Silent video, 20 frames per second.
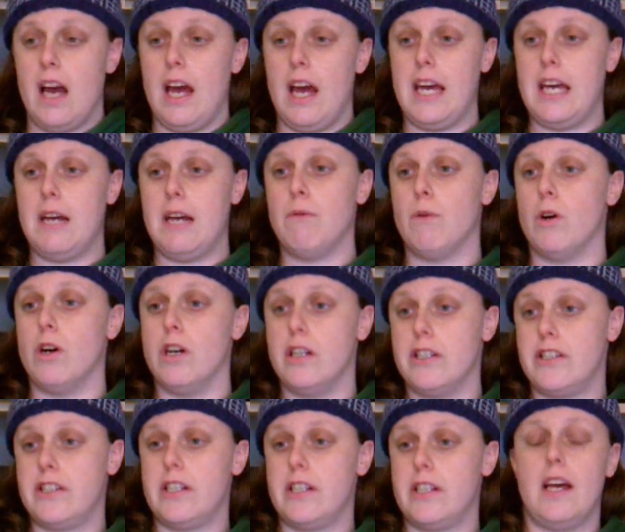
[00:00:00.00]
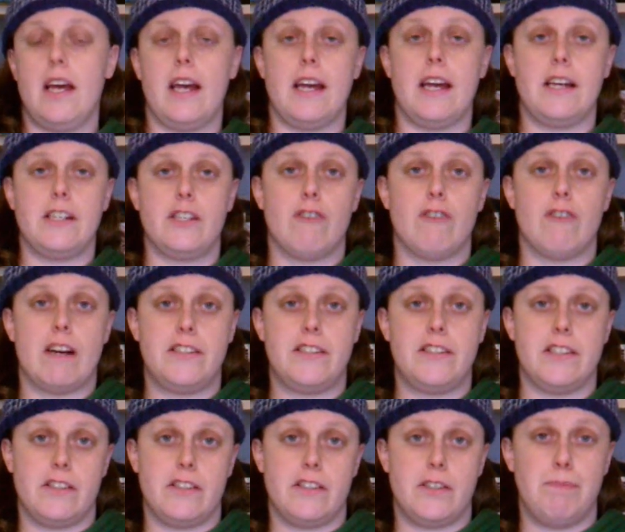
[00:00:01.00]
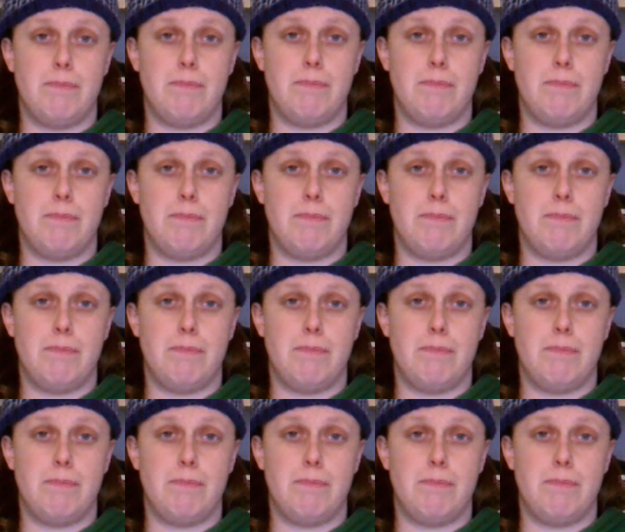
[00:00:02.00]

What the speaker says: It was interesting to